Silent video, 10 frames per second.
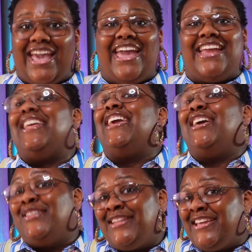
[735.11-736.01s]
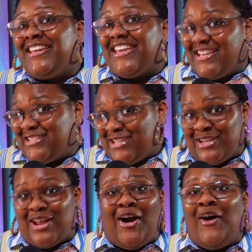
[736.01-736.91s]
And healing is
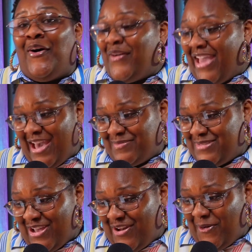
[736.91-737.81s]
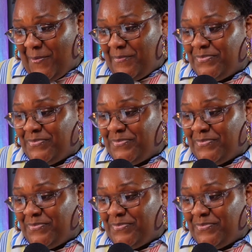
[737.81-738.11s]
in all caps, y'all.